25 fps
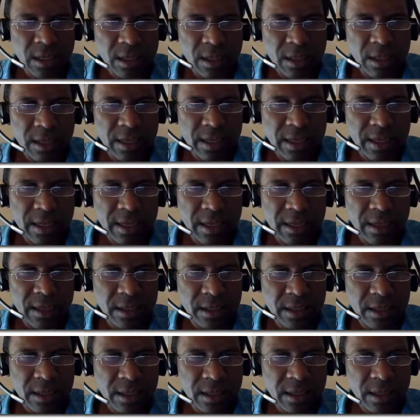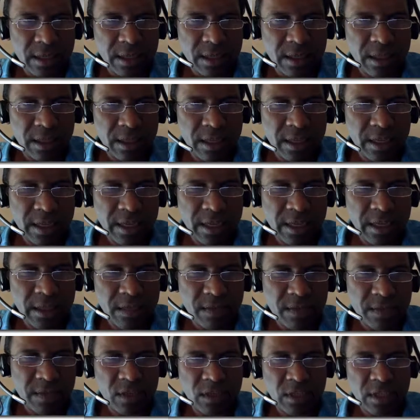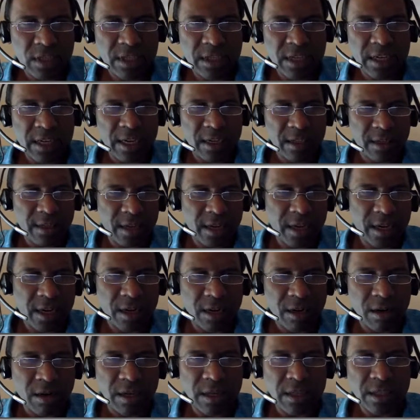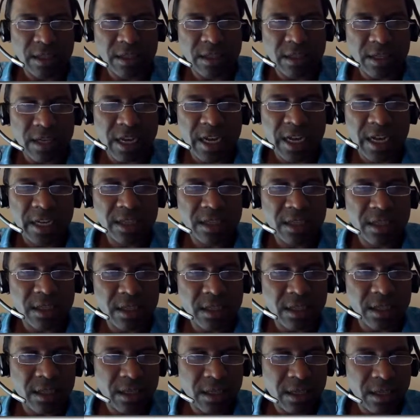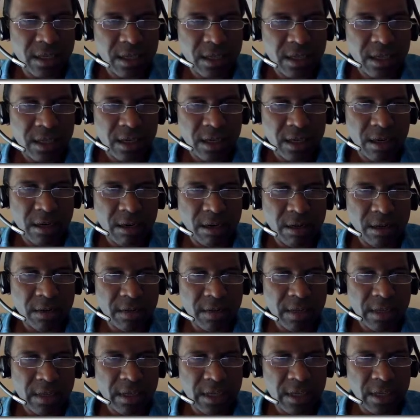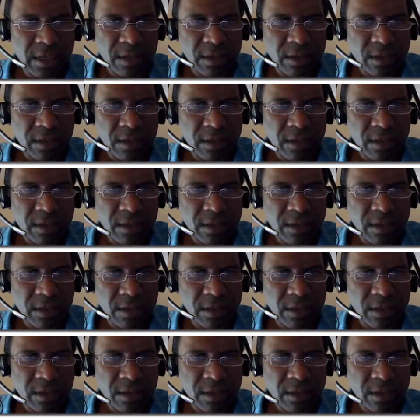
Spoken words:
that the SVG tag there is not an RxV tag.